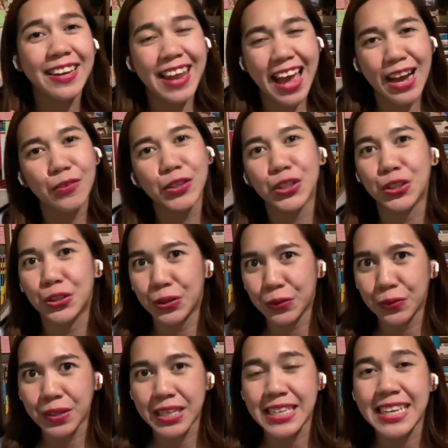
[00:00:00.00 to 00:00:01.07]
language
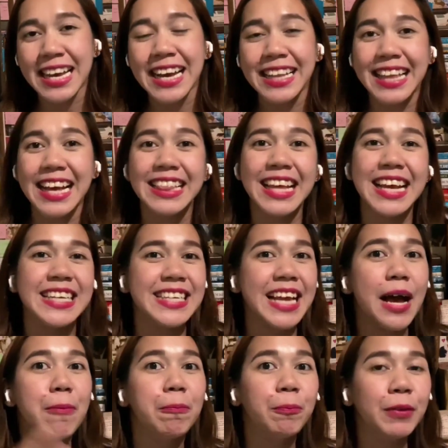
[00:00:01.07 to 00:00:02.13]
theories that is
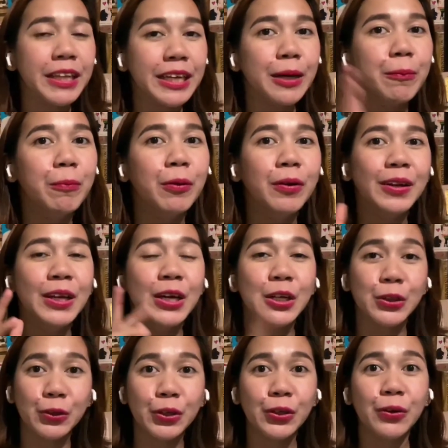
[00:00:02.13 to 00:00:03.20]
applicable
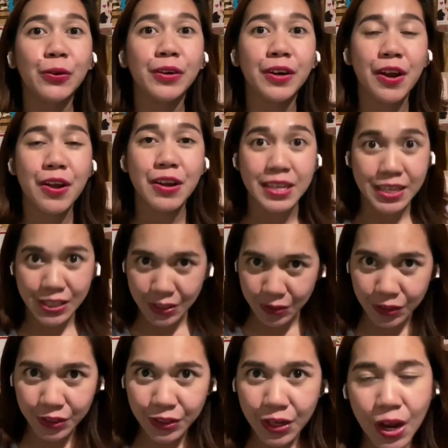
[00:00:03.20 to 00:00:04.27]
to your
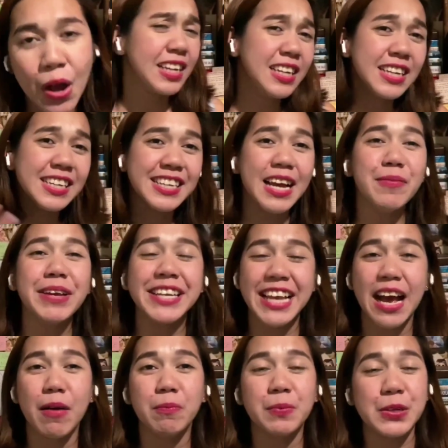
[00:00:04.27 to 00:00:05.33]
research. Some
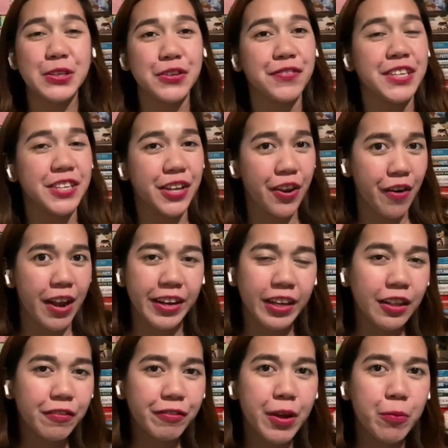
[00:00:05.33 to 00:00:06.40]
examples of the
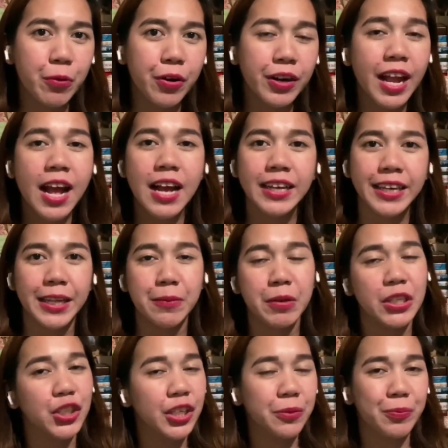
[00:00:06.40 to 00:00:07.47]
theoretical framework can be
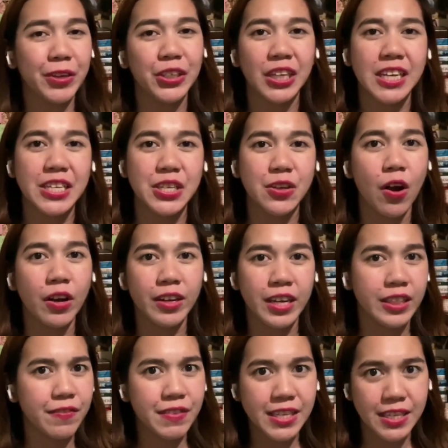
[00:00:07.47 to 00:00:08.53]
Jean Piaget's
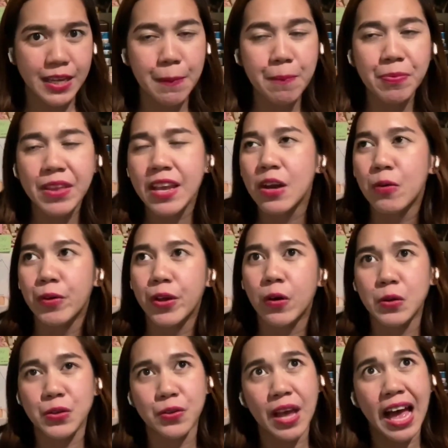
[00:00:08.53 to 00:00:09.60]
cognitivism. We
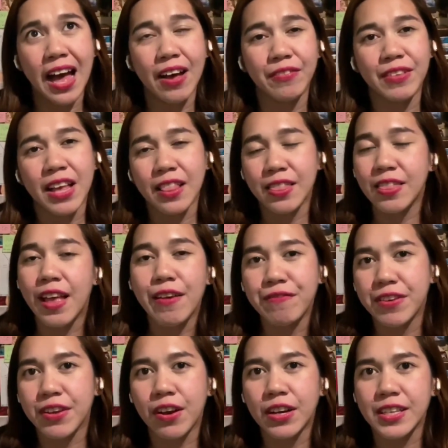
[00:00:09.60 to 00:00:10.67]
also have Lev
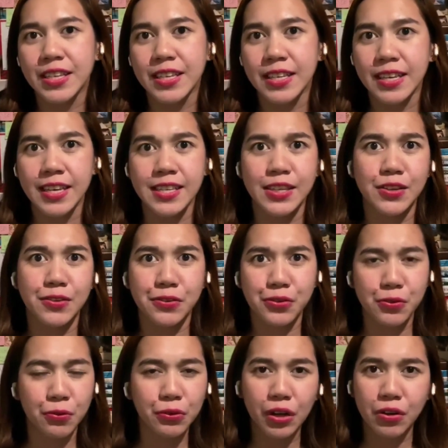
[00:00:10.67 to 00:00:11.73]
Vygotsky's
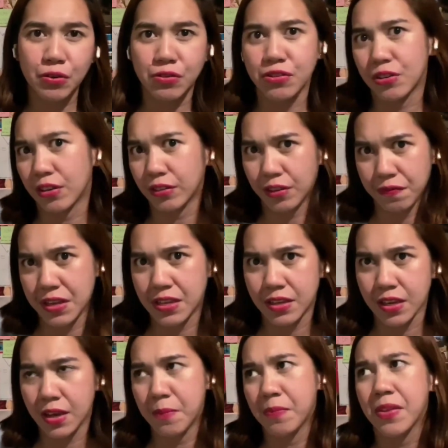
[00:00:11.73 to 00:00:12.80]
social
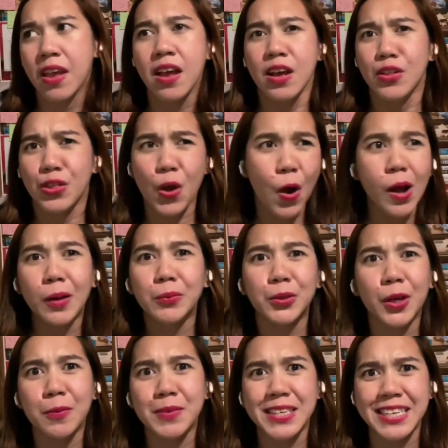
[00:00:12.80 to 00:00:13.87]
constructivism, Noam
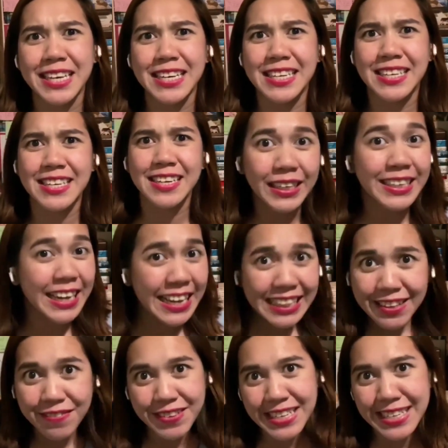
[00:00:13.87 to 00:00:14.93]
Chomsky's
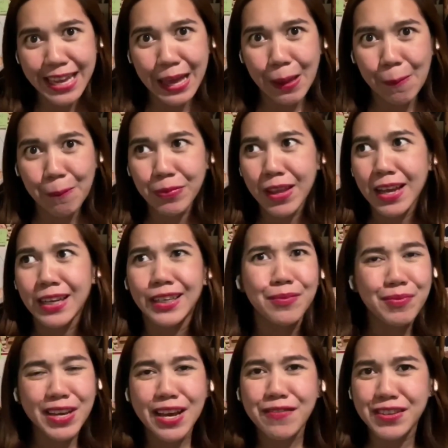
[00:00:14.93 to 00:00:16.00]
nativism, B.F.